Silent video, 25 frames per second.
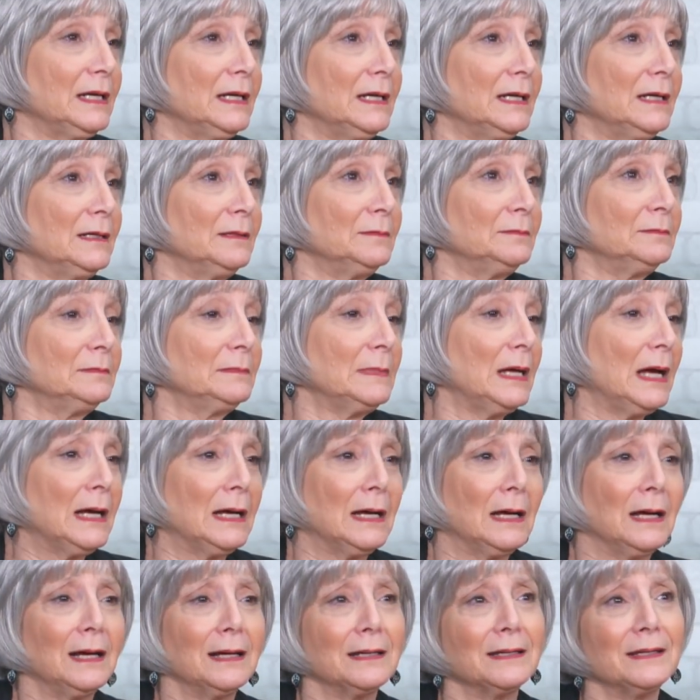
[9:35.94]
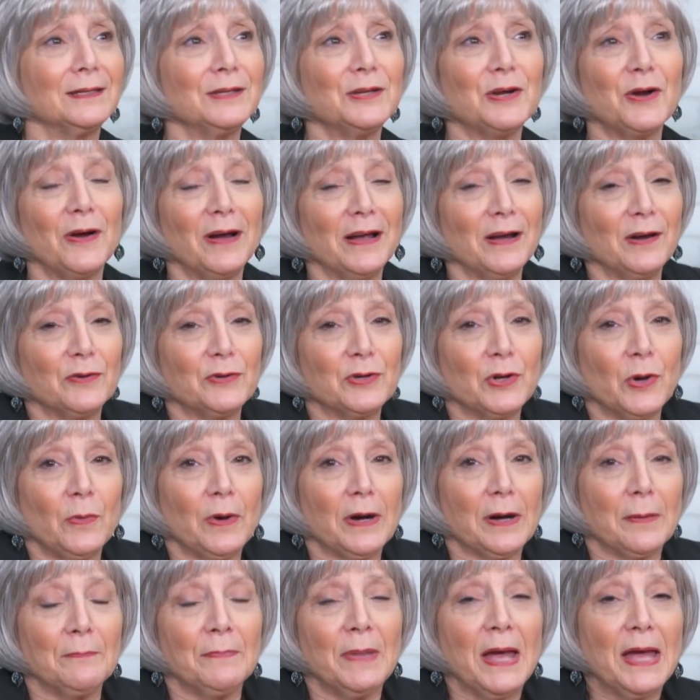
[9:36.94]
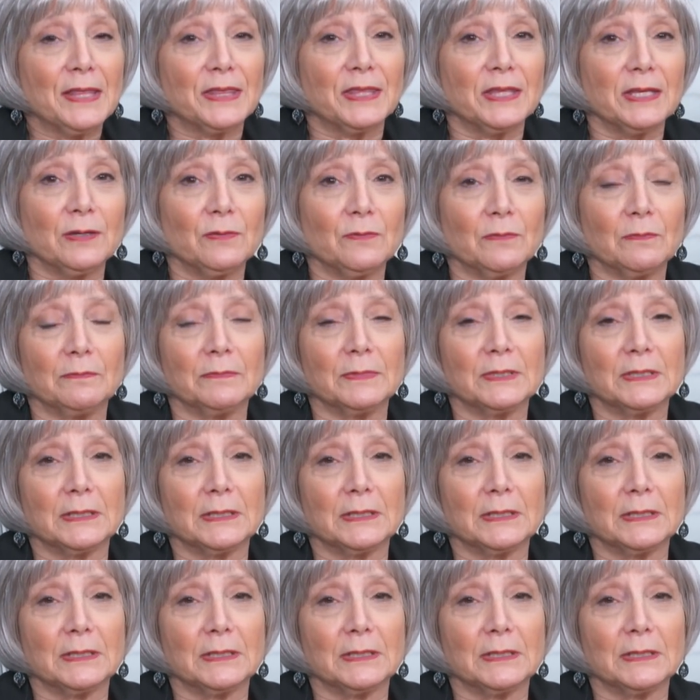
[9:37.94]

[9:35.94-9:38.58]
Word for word: Um, you know, I don't know what a method